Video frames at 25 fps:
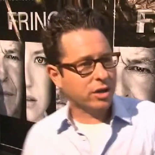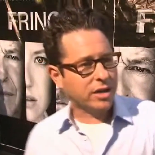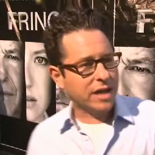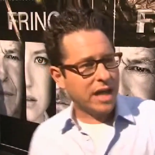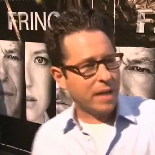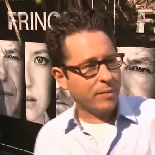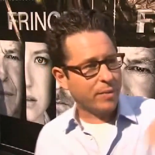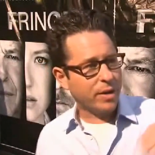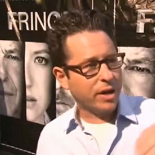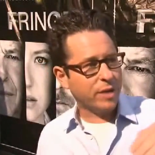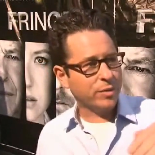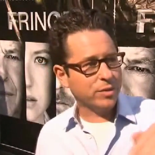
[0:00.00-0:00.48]
You're
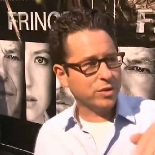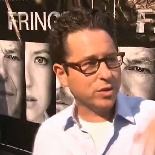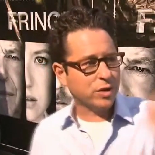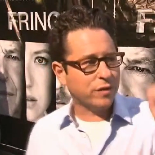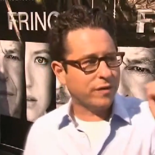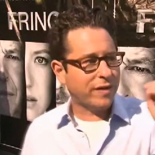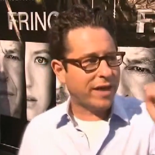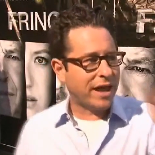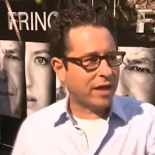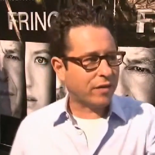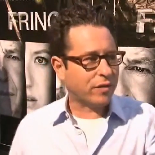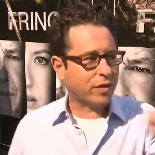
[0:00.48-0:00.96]
collaborating with
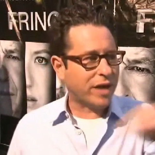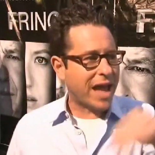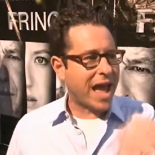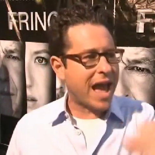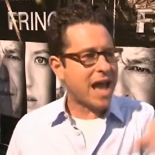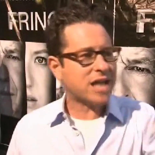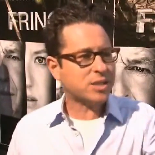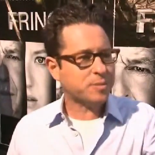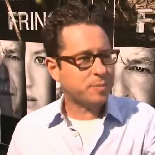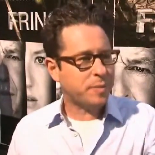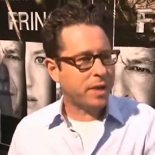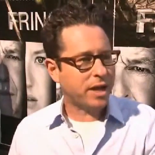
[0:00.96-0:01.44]
sort of every
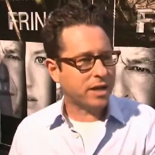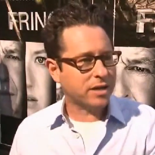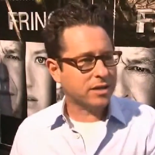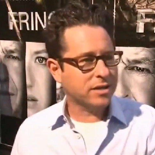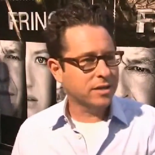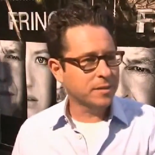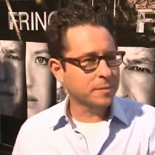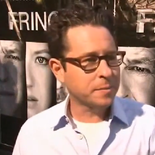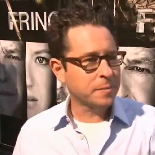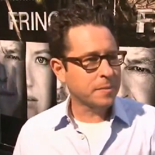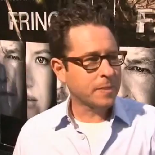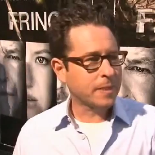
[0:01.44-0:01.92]

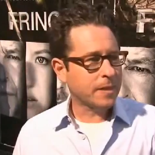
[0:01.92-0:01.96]
aspect